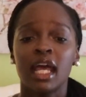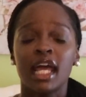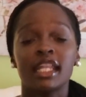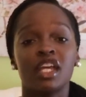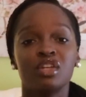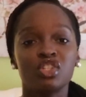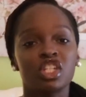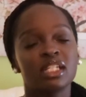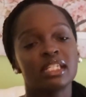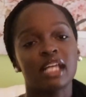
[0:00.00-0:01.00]
they
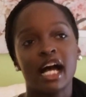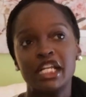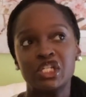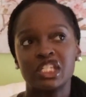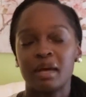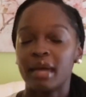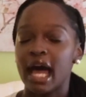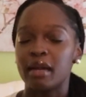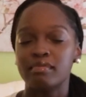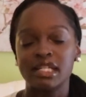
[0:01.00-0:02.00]
usually assign you some
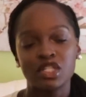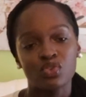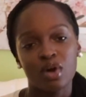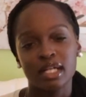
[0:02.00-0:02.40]
kind of mentor,